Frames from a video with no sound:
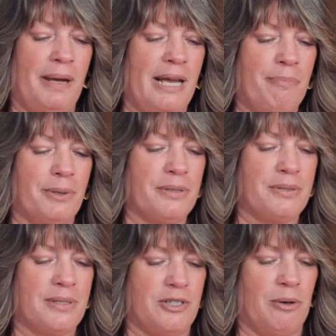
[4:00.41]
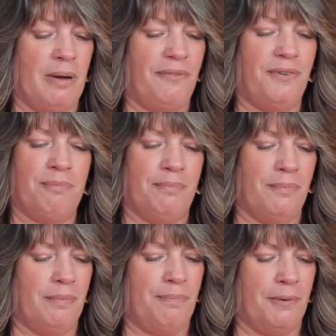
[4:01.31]
papers, your muffin
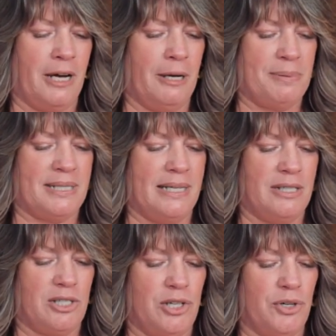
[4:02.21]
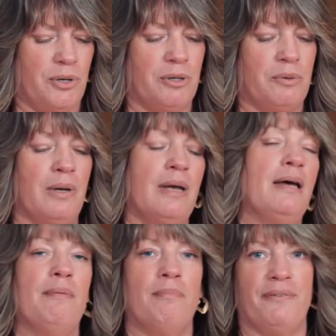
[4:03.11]
cups into your
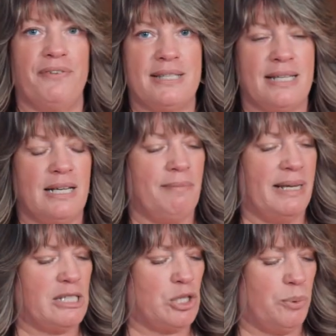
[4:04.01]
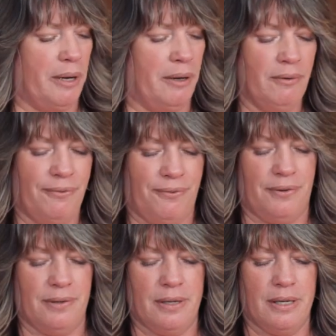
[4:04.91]
muffin tin. It makes 12.
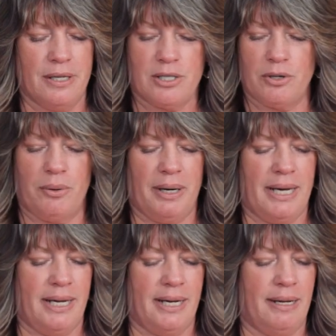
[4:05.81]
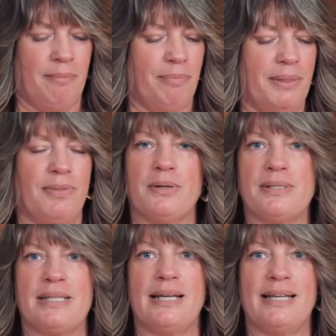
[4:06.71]
So go ahead and put
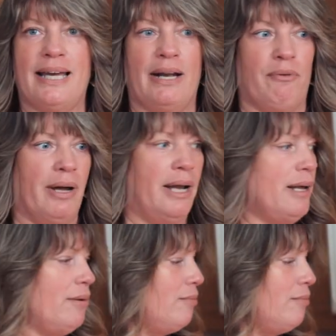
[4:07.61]
those in, get it ready.